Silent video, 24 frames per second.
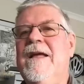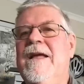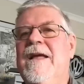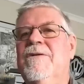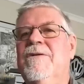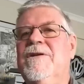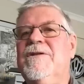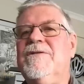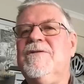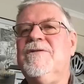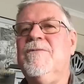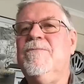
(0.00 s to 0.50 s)

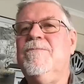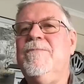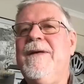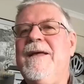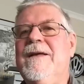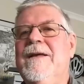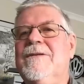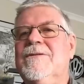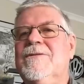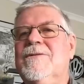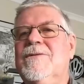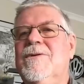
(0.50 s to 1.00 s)
areas of
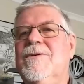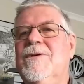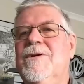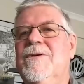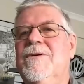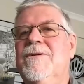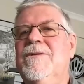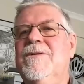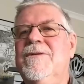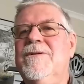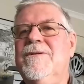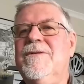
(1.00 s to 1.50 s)
bare
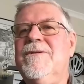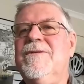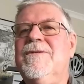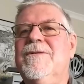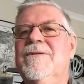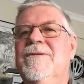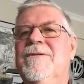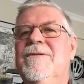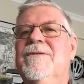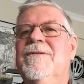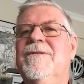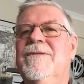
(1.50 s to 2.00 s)
soil,
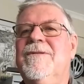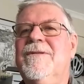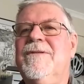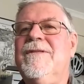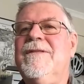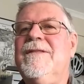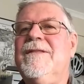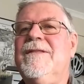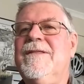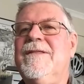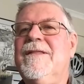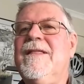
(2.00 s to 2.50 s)

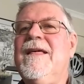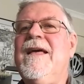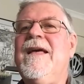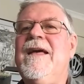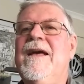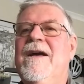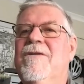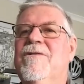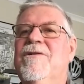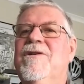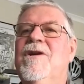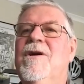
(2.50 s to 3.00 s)
they
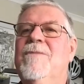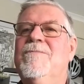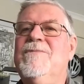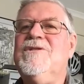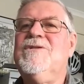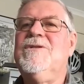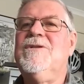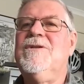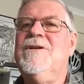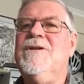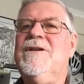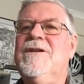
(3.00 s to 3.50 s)
are an
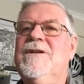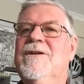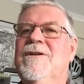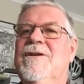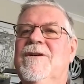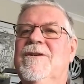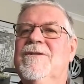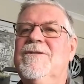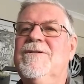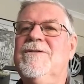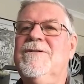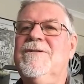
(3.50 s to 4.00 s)
opportunity
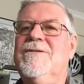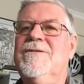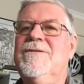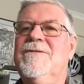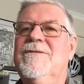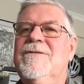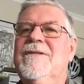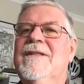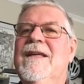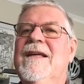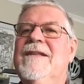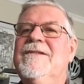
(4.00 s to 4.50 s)
lost.
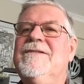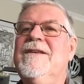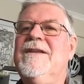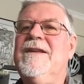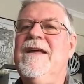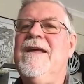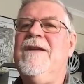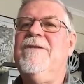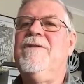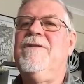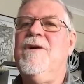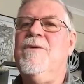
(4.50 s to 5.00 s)
That's an
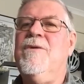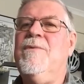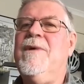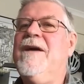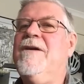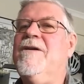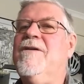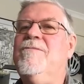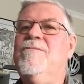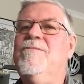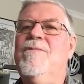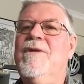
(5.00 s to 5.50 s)
area
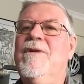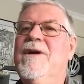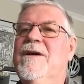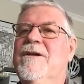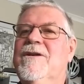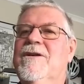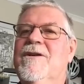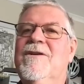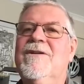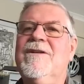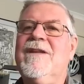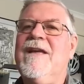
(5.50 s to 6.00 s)
where we are
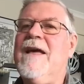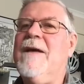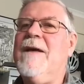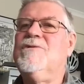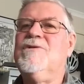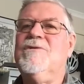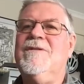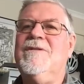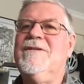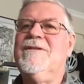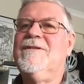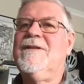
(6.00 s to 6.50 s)
not
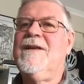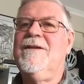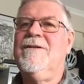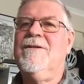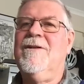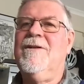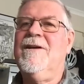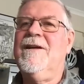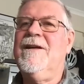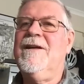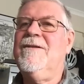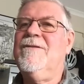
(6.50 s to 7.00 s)
capturing
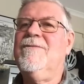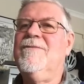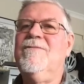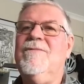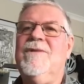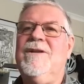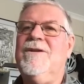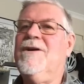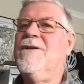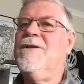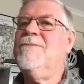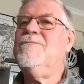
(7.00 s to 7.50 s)
sunlight,
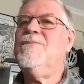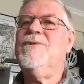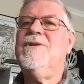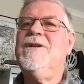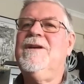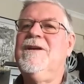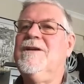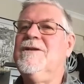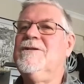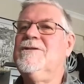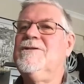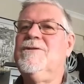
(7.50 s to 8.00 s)
we're not
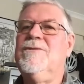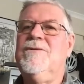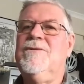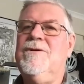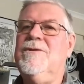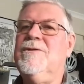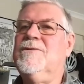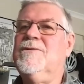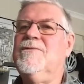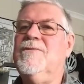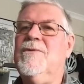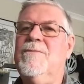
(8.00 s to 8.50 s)
putting it to a
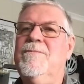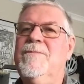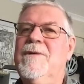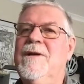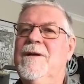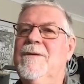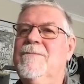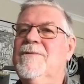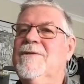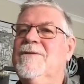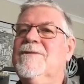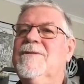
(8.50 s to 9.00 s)
useful
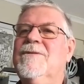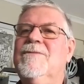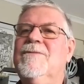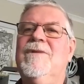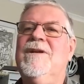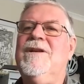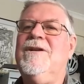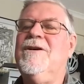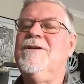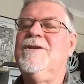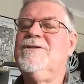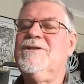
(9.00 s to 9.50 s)
purpose,
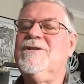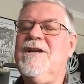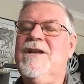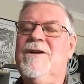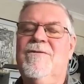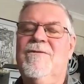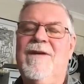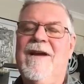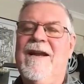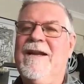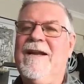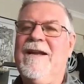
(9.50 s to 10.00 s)
we're not
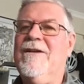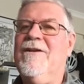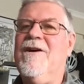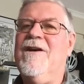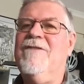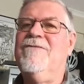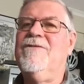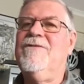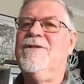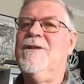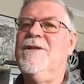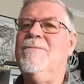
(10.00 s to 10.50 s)
generating
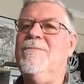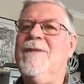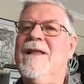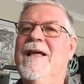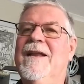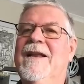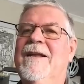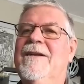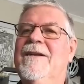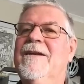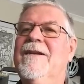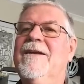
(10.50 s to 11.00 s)
life on the
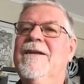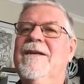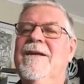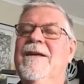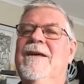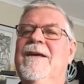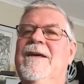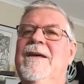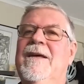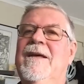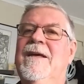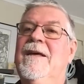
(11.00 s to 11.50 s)
planet,
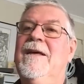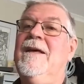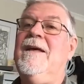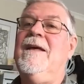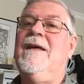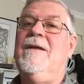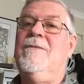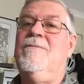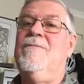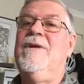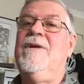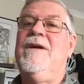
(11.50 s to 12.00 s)

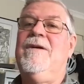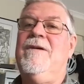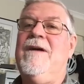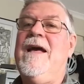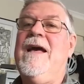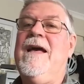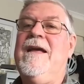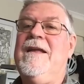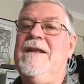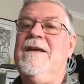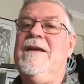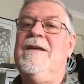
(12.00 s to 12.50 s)
and we're
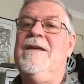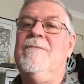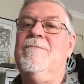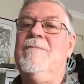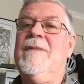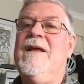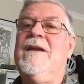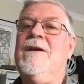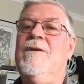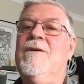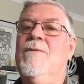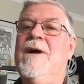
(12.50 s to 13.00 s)
aiding in
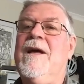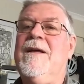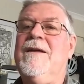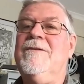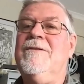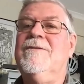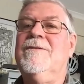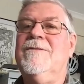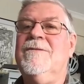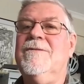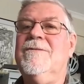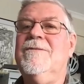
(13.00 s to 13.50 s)
many
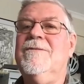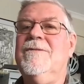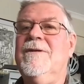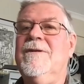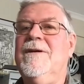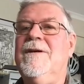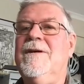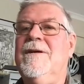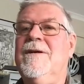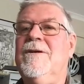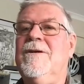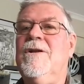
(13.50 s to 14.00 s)
ways
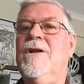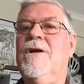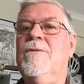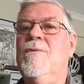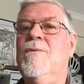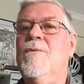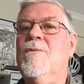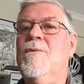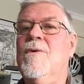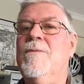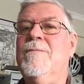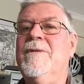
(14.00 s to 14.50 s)

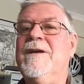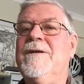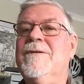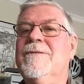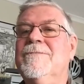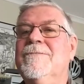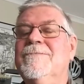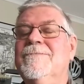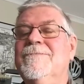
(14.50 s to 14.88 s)
global warming.